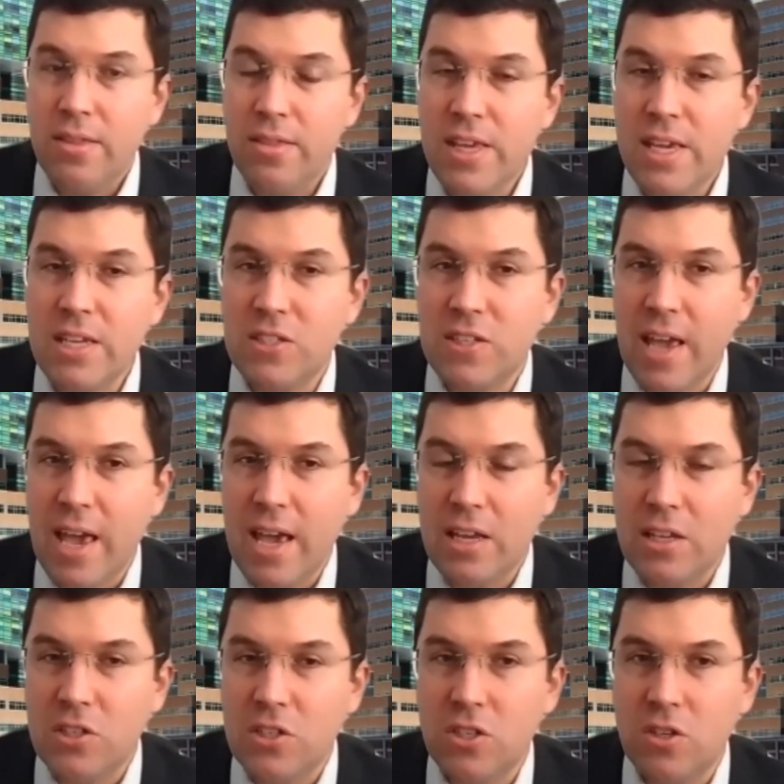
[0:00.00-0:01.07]
These
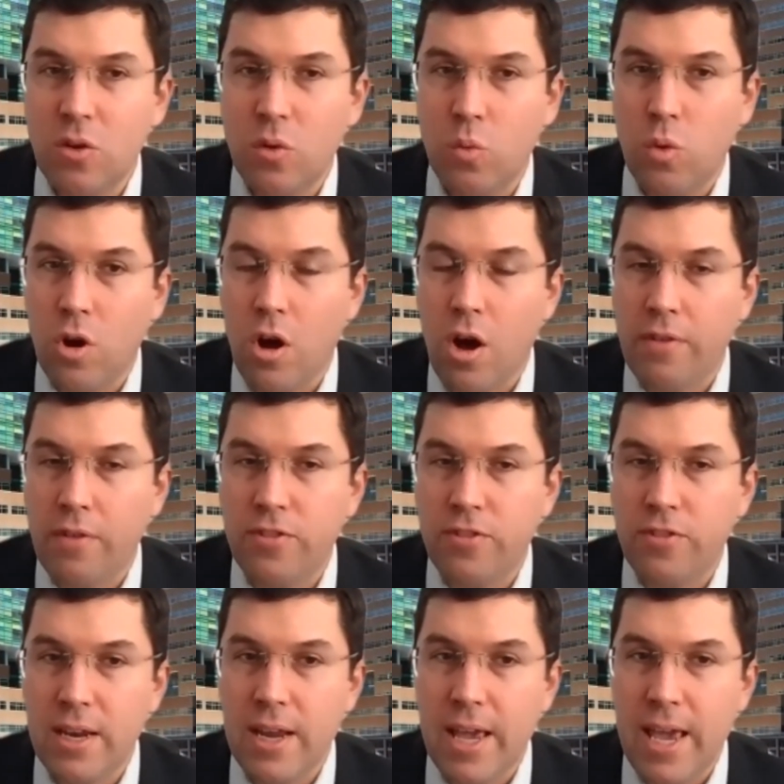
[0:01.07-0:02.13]
days, we're
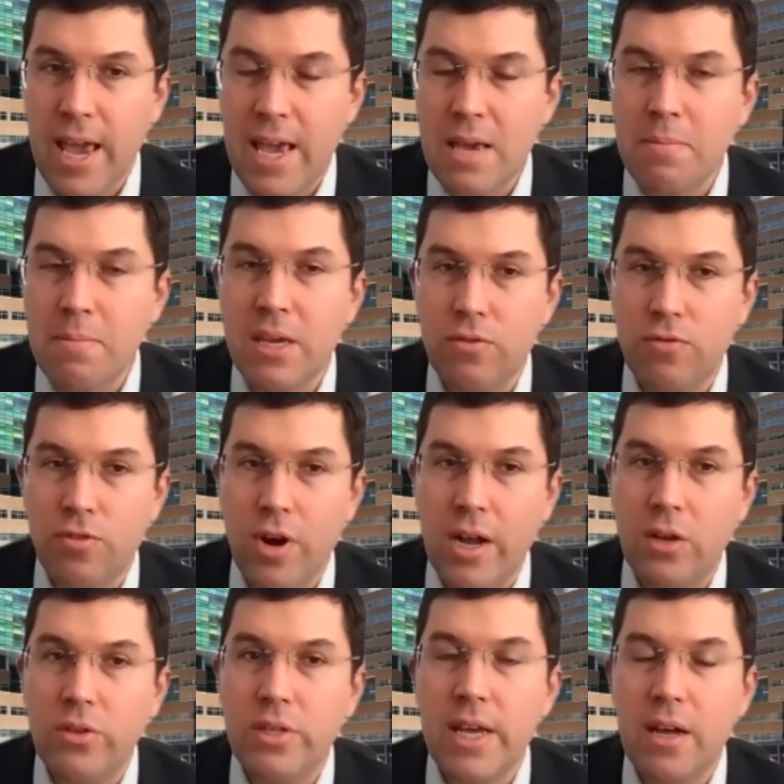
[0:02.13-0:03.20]
often aiming for
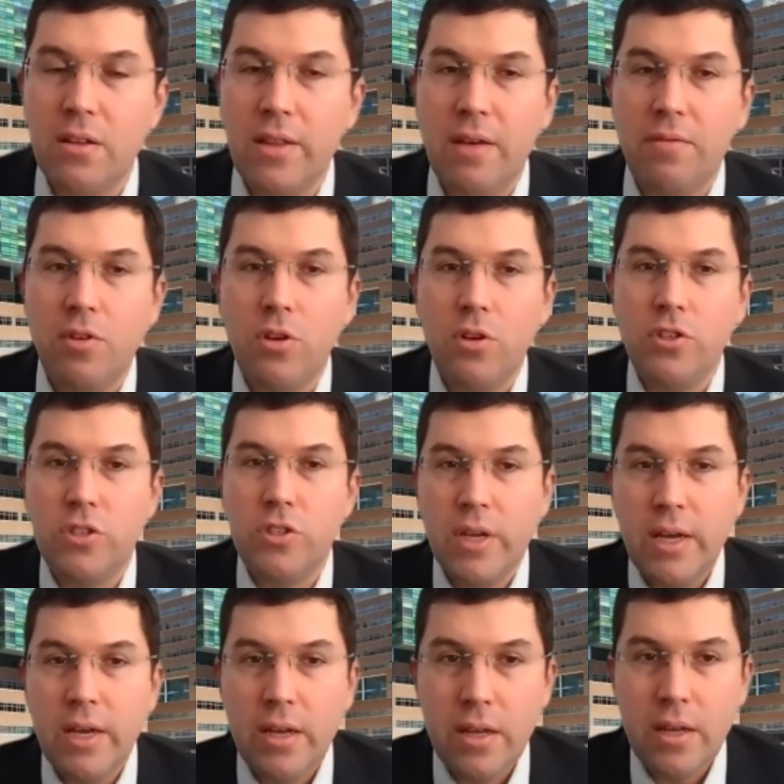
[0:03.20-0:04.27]
LDL levels
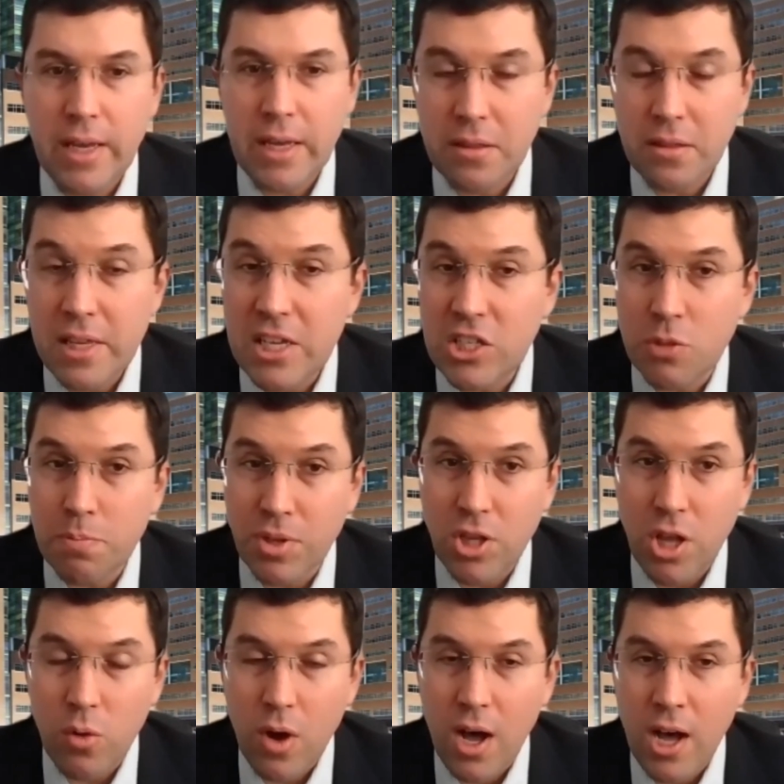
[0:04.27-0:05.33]
at least
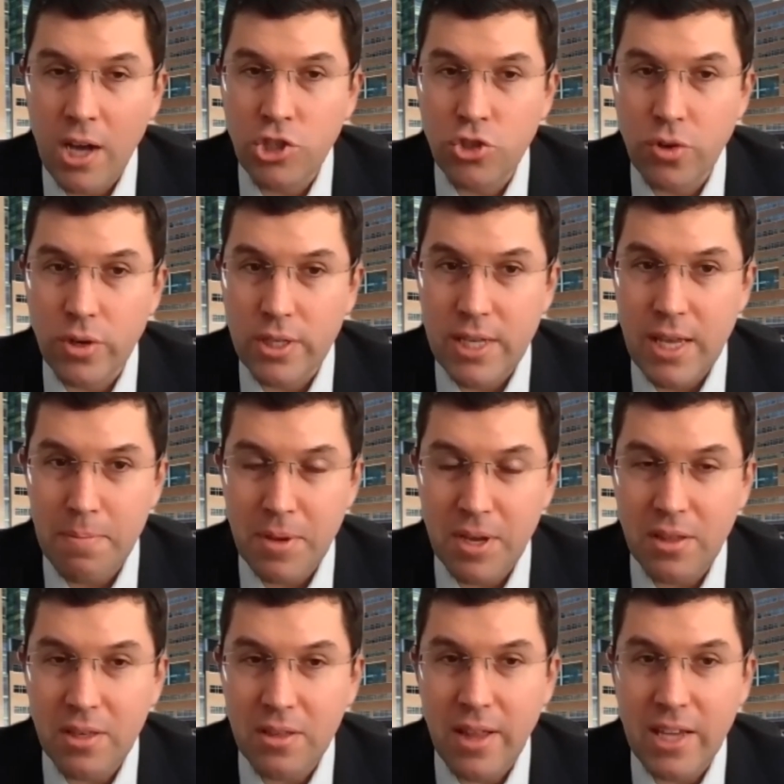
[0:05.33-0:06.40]
below 100,
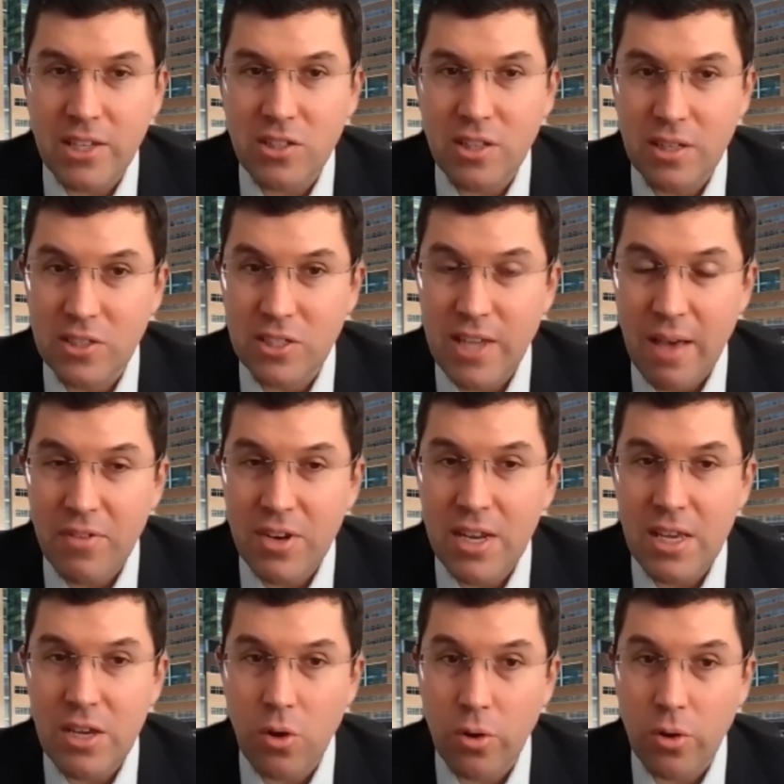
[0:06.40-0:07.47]
typically less than
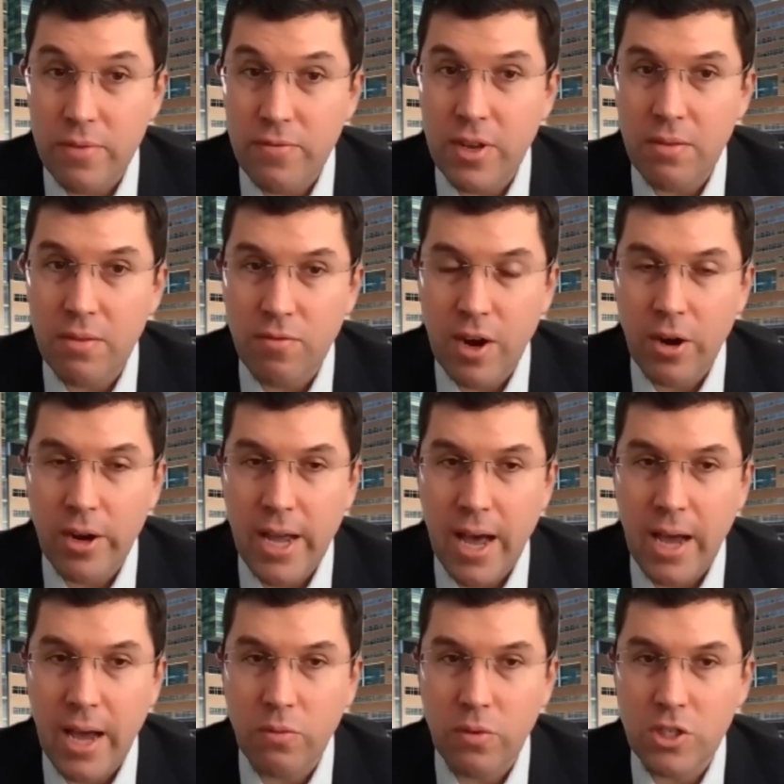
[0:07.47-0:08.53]
70, or even in very
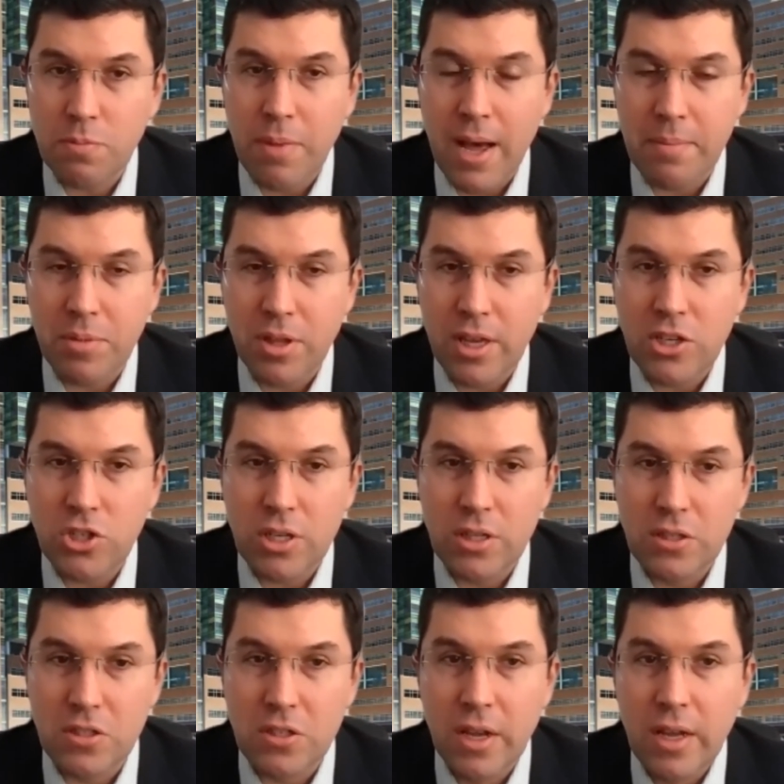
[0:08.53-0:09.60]
high-risk
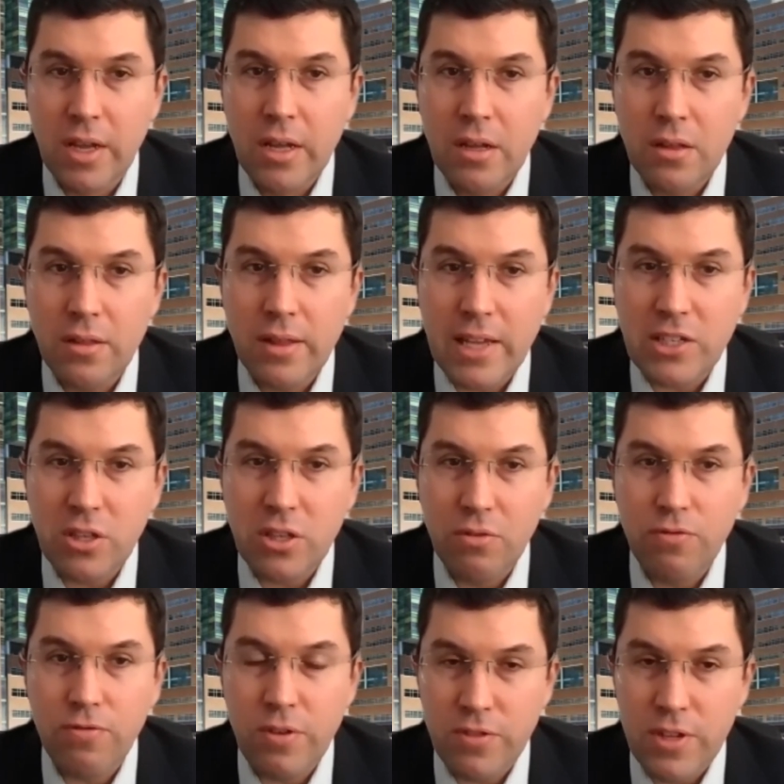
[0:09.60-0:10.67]
populations, less than
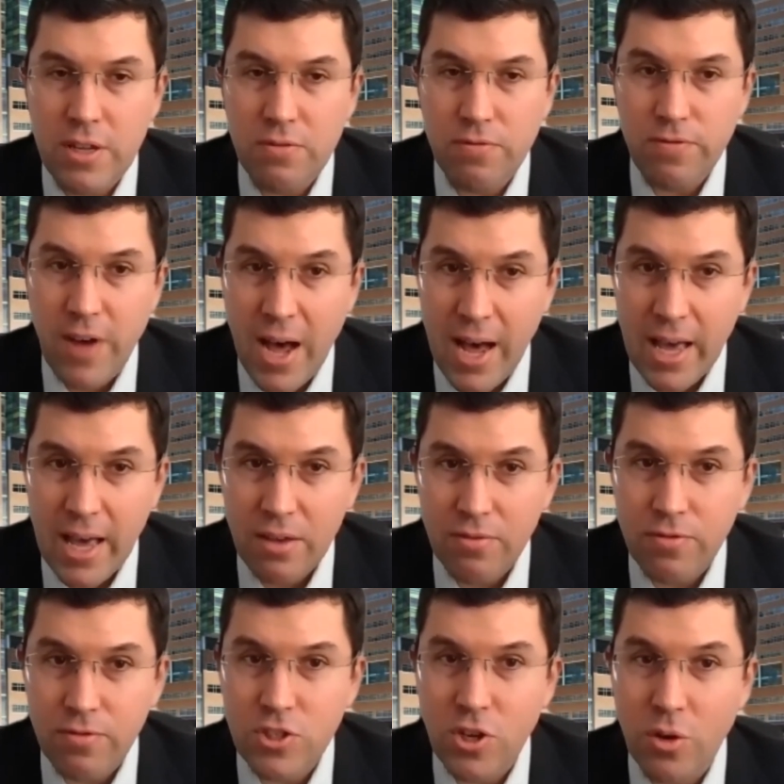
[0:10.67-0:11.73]

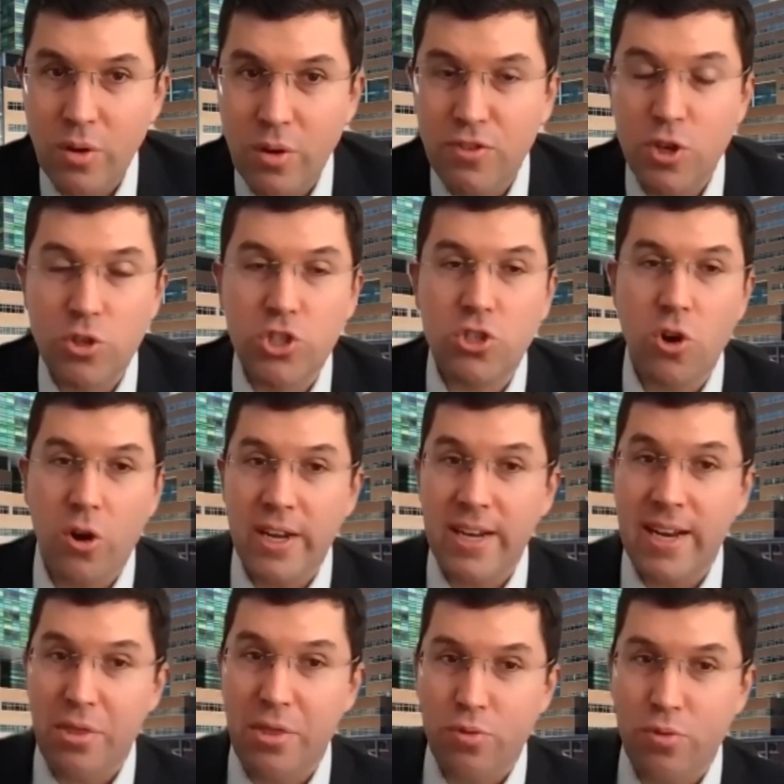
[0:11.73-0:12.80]
55. So if you're
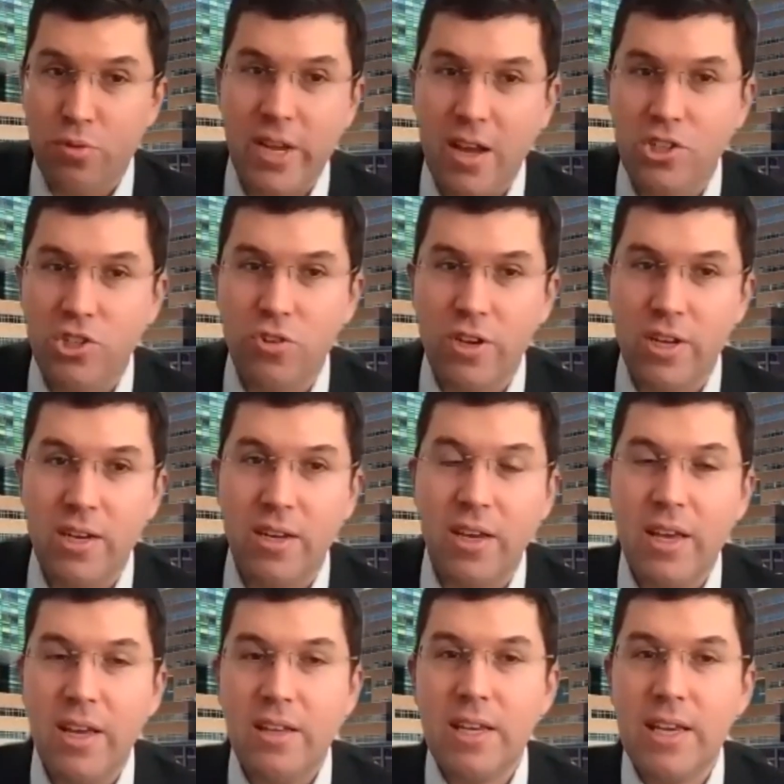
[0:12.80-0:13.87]
starting at 300
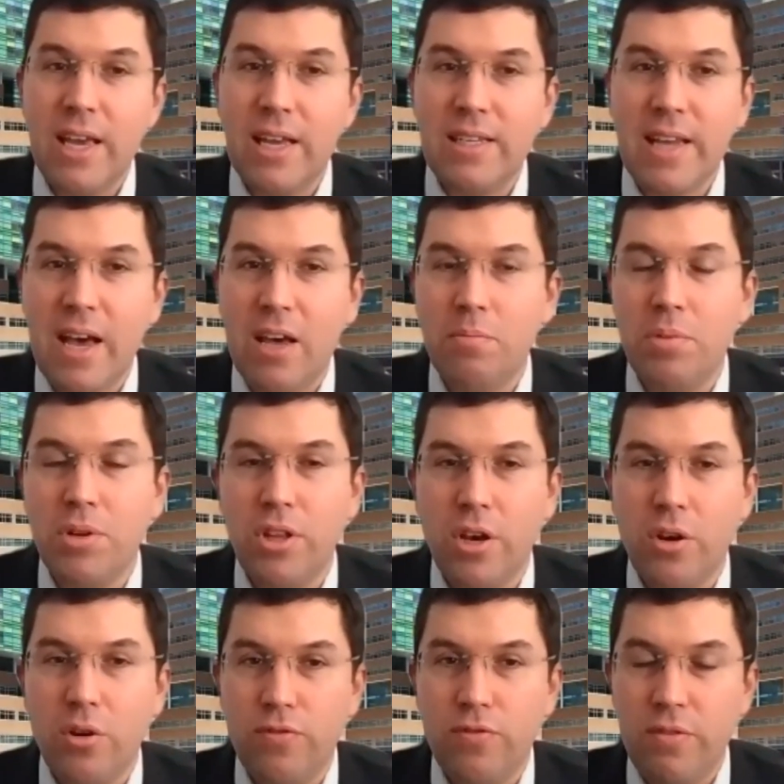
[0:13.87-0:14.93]
to get down
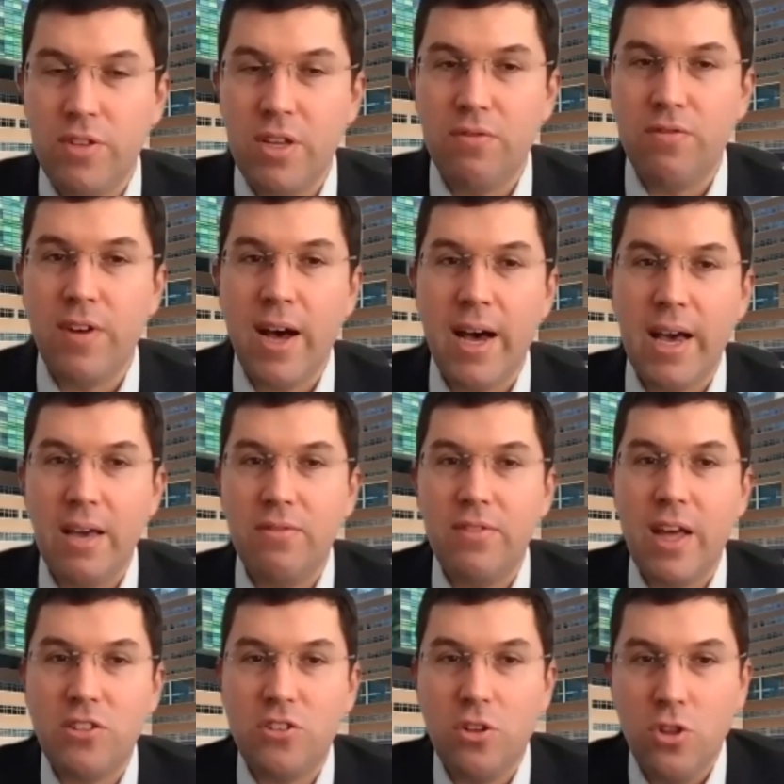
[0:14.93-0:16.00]
below
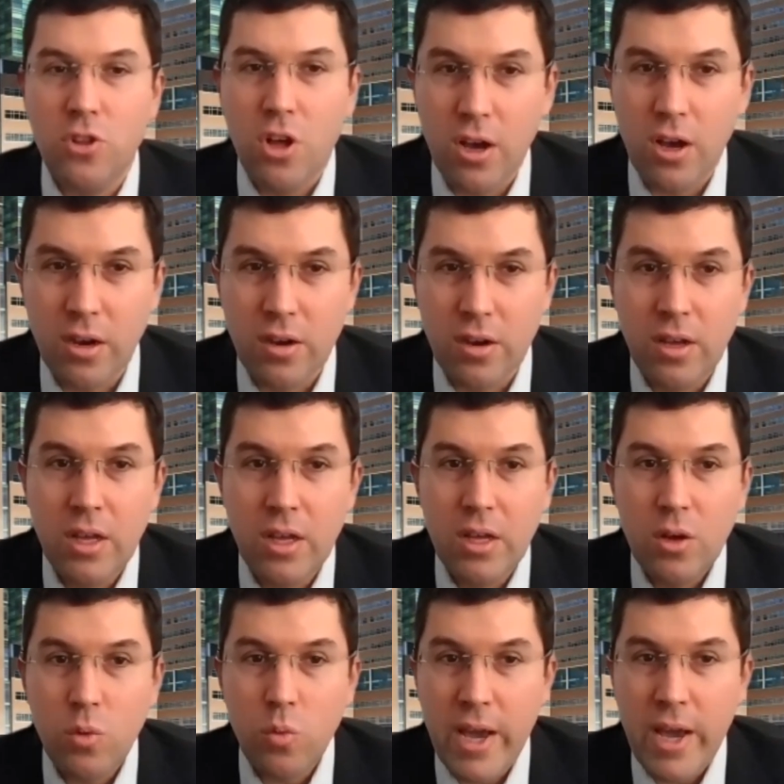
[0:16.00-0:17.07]
55, that's a long
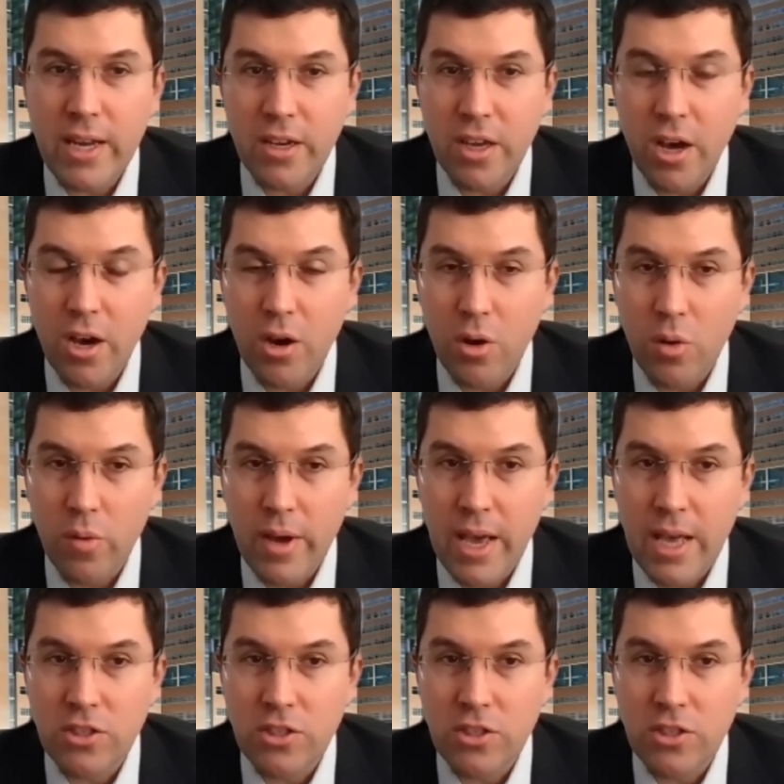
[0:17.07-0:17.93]
way to go.